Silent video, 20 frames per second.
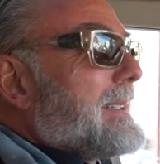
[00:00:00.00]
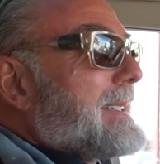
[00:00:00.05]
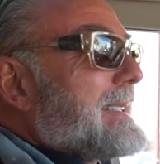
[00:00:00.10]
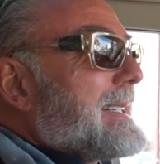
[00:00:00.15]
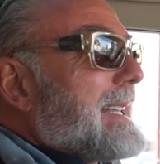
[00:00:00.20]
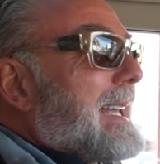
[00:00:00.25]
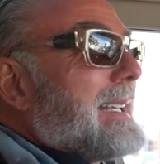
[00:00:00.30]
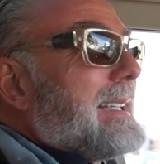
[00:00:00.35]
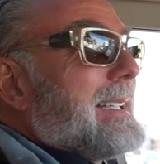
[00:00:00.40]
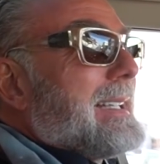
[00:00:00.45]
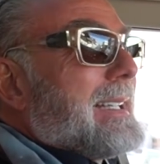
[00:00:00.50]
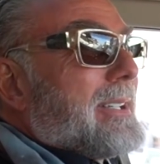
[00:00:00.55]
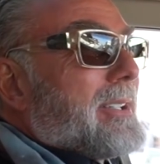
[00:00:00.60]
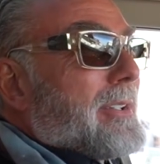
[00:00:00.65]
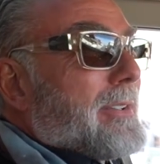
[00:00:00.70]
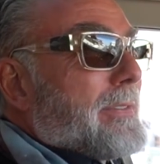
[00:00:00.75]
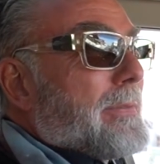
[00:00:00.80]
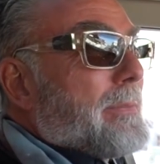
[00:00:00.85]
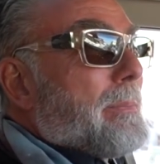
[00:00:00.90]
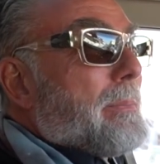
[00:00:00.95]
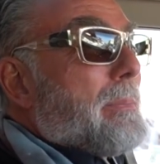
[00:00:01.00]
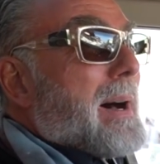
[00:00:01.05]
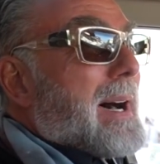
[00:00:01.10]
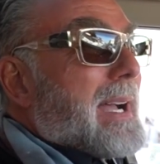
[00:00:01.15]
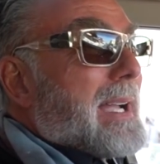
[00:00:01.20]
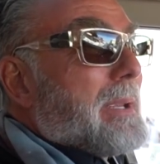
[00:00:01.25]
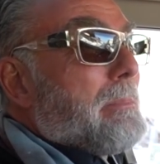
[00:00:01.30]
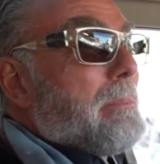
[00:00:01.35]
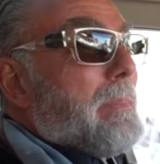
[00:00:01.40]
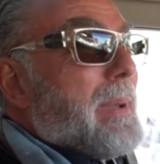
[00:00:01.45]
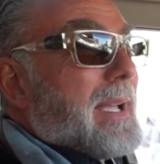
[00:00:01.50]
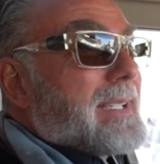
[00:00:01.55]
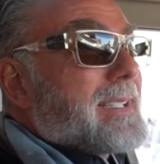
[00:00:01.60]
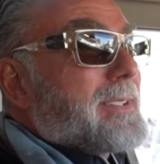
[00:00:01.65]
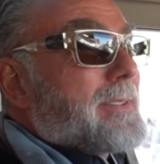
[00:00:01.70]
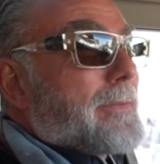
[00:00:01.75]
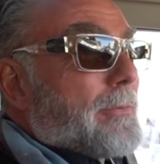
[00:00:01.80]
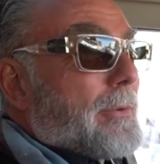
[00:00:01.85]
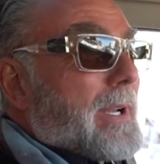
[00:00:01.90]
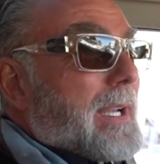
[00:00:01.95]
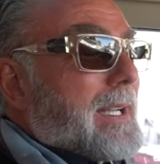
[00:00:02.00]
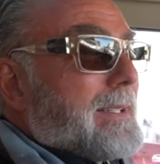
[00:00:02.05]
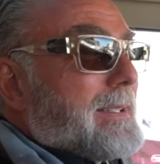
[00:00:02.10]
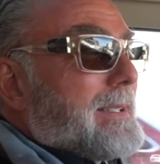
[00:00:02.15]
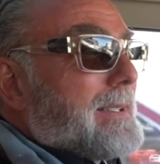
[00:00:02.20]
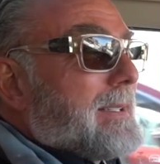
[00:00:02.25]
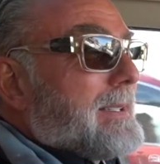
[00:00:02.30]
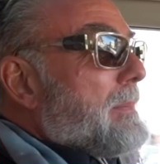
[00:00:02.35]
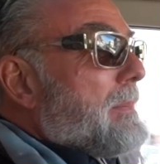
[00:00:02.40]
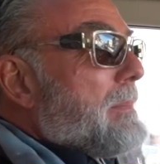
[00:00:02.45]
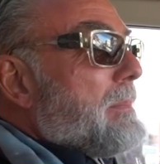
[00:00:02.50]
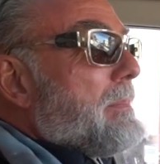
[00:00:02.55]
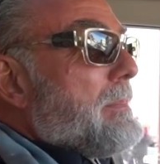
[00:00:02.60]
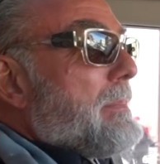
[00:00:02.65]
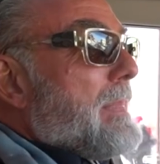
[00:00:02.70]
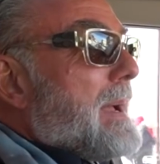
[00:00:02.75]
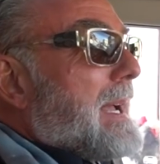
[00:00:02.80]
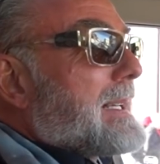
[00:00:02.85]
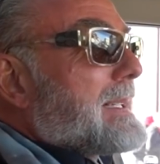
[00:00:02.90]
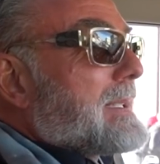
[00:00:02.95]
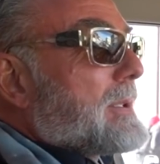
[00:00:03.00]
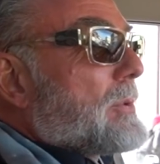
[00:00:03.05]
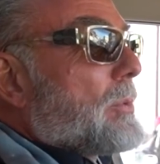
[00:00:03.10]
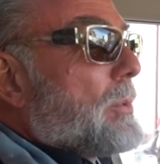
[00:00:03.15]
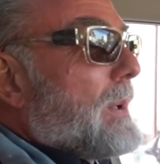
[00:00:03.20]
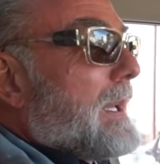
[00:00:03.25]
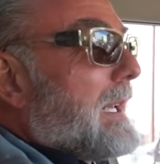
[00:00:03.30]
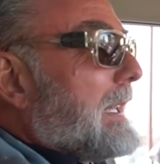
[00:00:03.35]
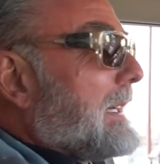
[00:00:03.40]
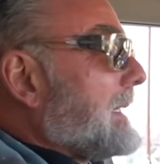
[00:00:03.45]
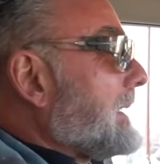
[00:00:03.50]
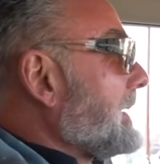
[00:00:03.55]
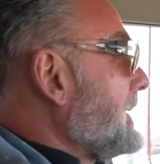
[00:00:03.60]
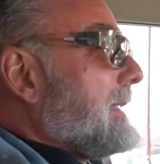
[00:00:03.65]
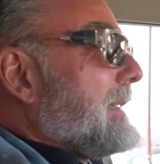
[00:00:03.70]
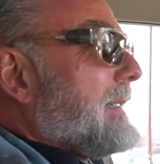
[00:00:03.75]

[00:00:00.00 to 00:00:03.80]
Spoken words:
sadly enough, my best friend, Max Ruellan,